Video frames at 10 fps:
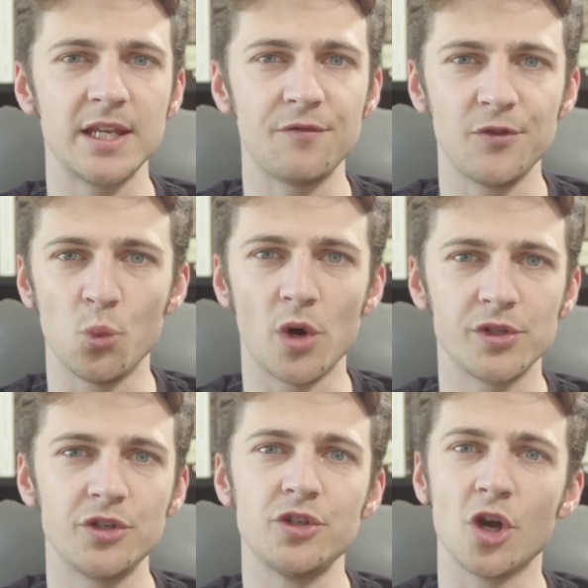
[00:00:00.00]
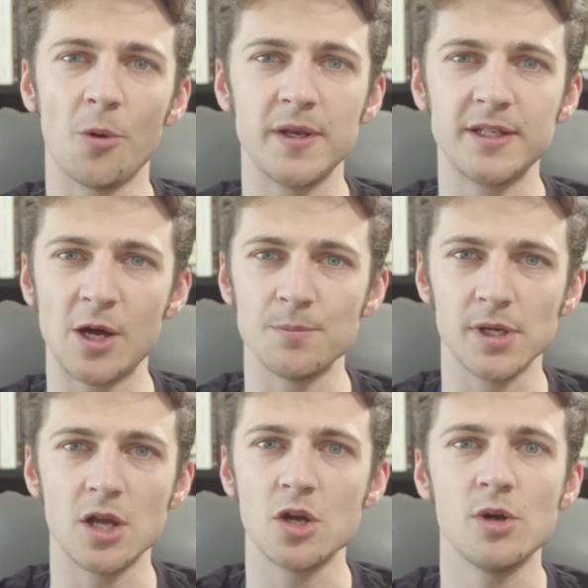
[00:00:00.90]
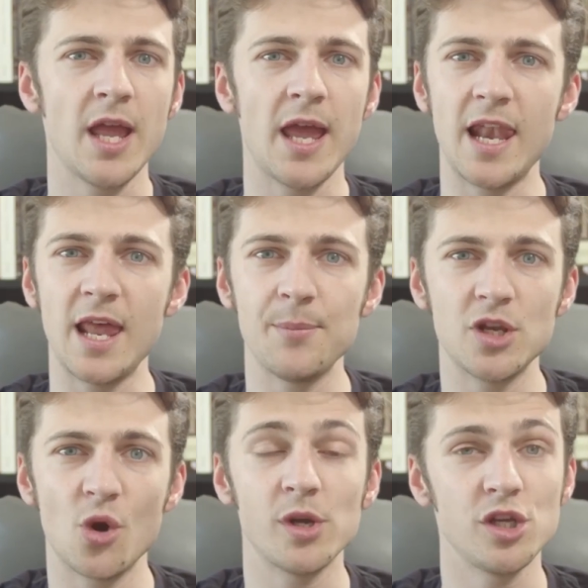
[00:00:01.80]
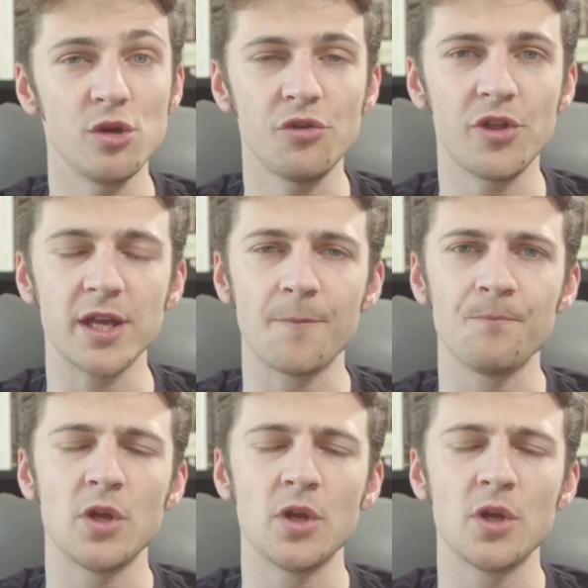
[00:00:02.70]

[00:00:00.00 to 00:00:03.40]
if you wanted to comment down below and let me know what you think